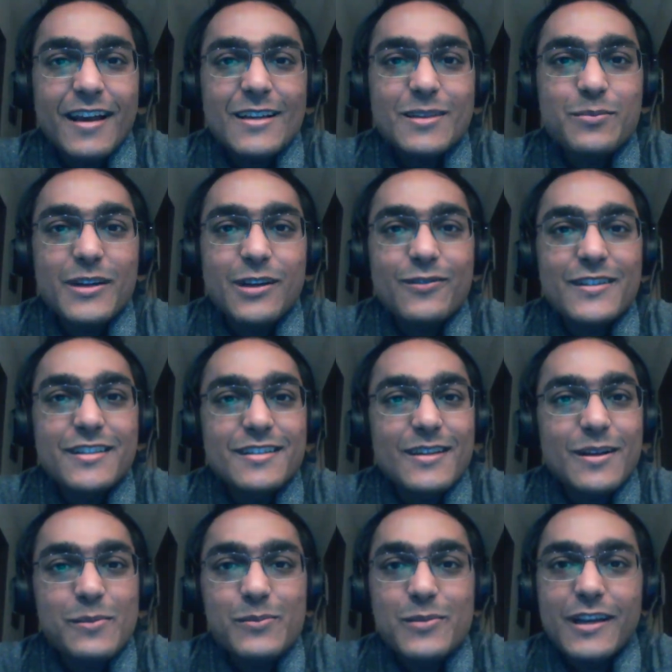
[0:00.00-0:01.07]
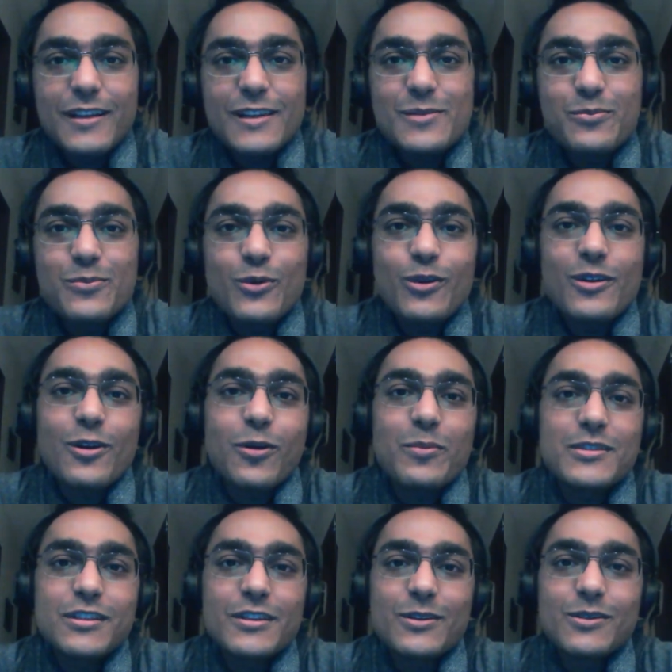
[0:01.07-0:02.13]
aspect, which is completely polar
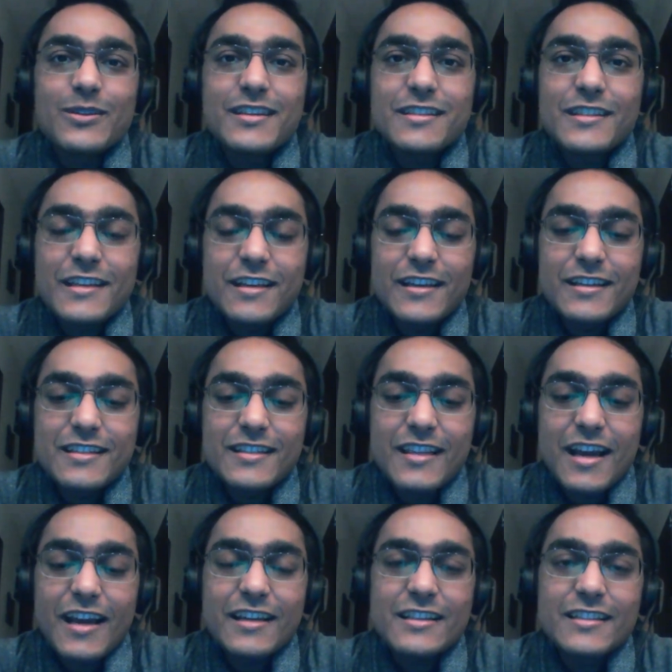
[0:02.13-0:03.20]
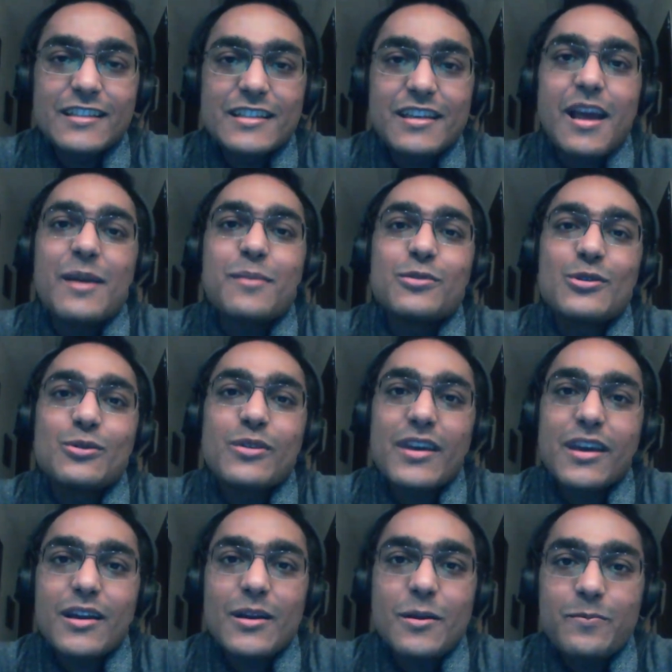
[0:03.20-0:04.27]
opposite to this, is that it's time to
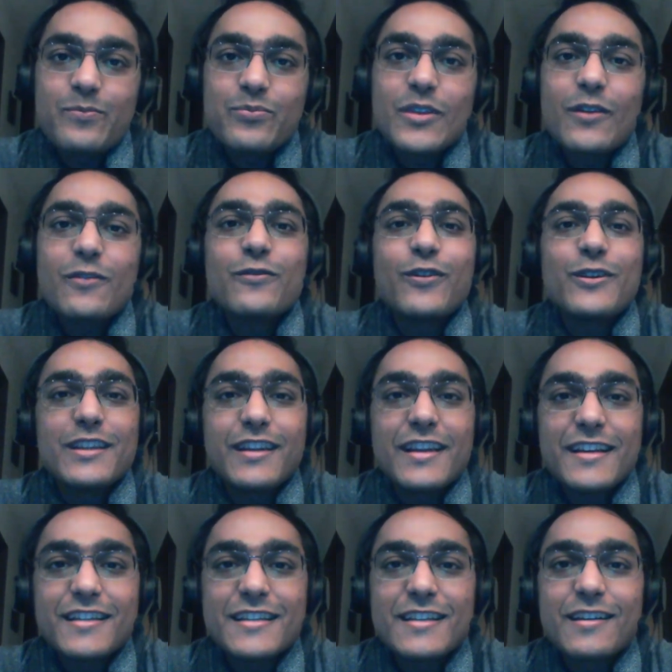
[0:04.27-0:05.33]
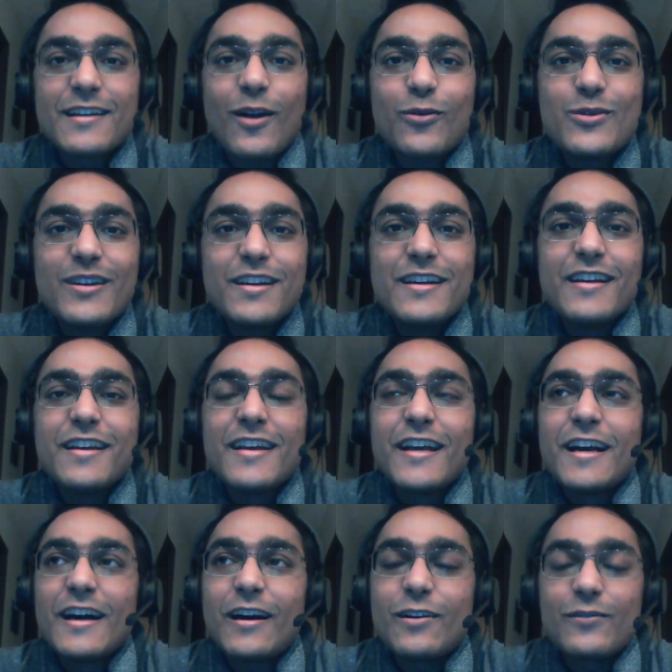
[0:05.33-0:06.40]
gear up for the next round,
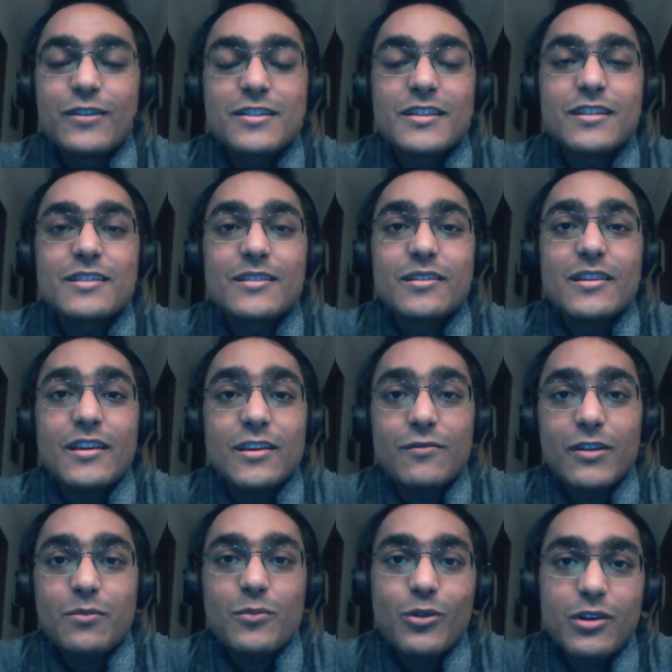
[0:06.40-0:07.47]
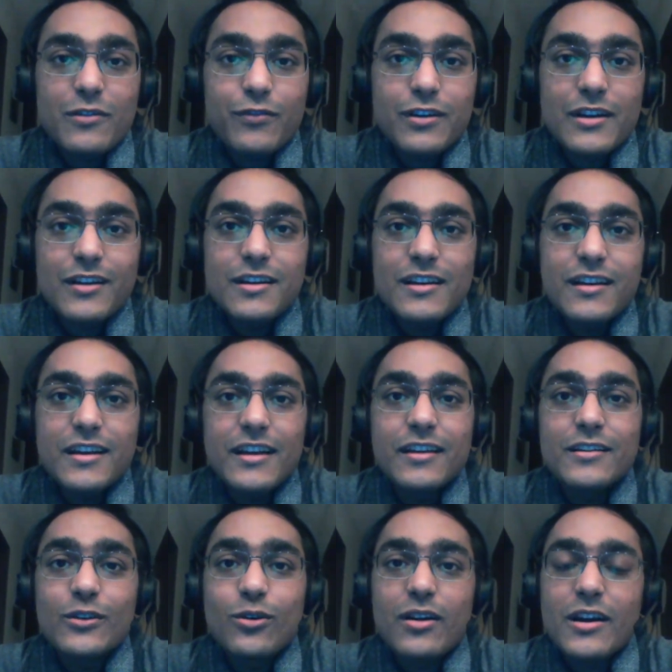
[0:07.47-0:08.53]
which is even more difficult.
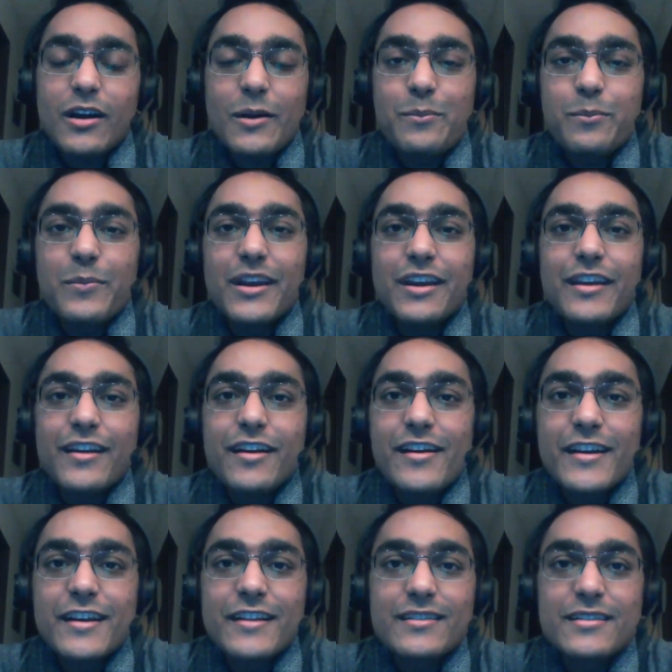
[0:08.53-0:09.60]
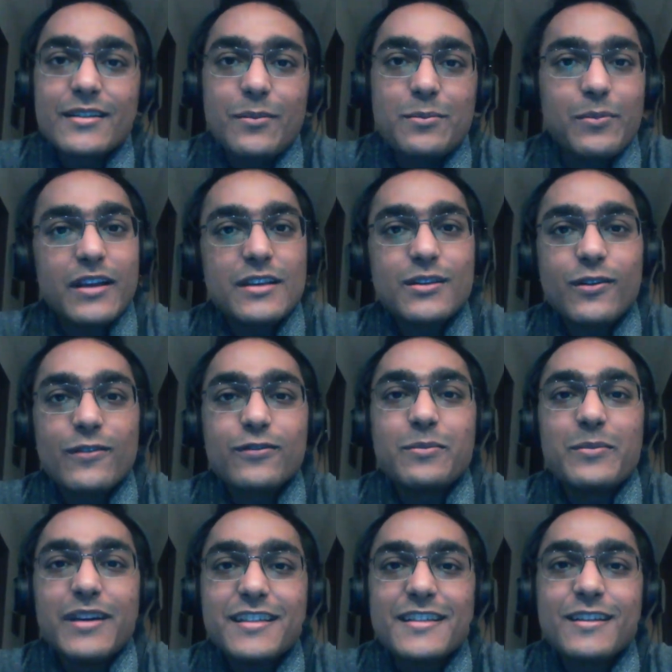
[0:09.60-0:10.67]
You are competing against the best of the
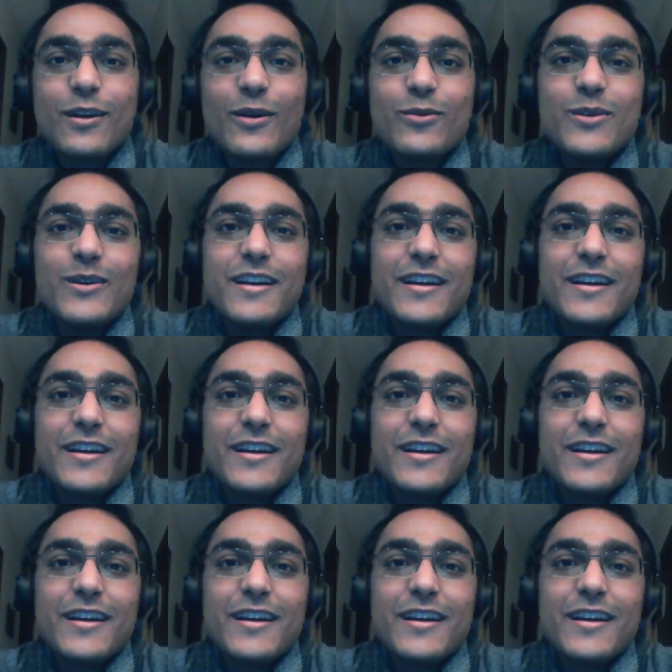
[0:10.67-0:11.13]
best now,